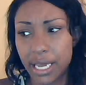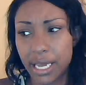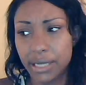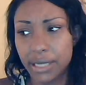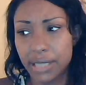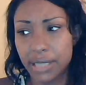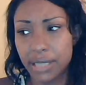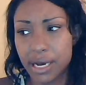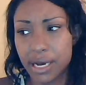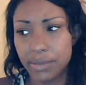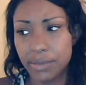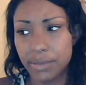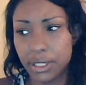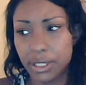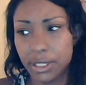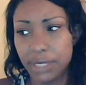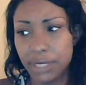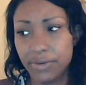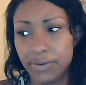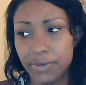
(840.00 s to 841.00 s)
adopt.
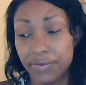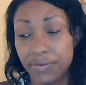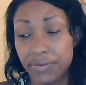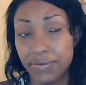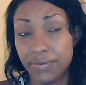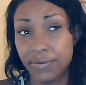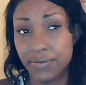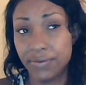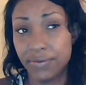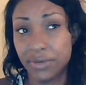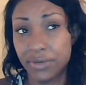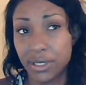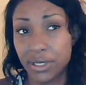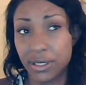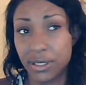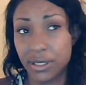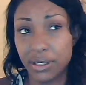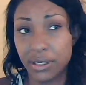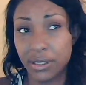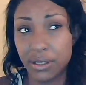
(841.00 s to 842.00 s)
And even if
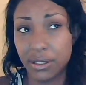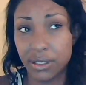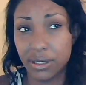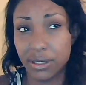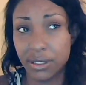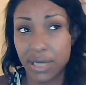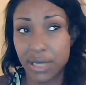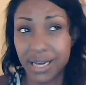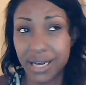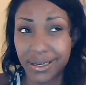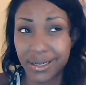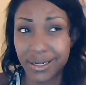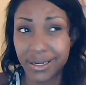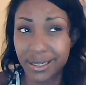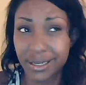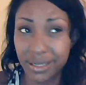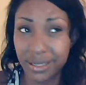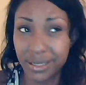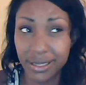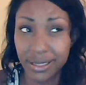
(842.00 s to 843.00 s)
I
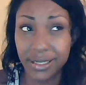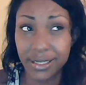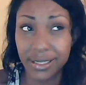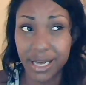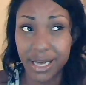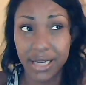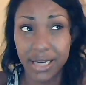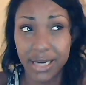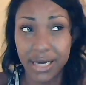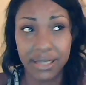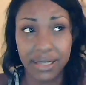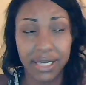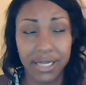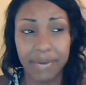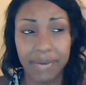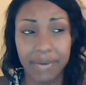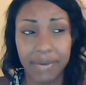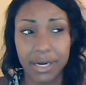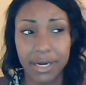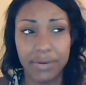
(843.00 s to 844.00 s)
could kind of
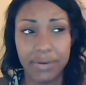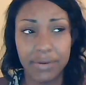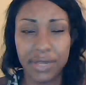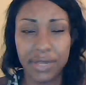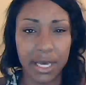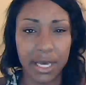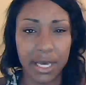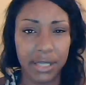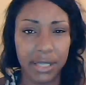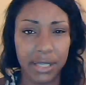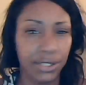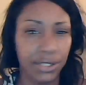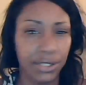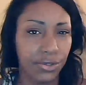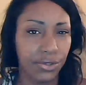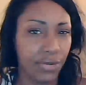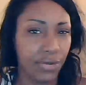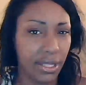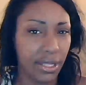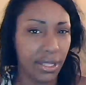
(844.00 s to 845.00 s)
adopt, I don't think I'd
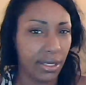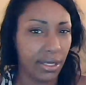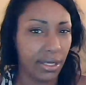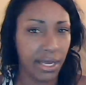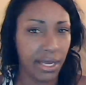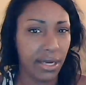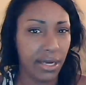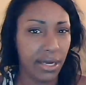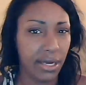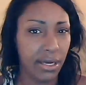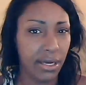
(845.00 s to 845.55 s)
treat the kid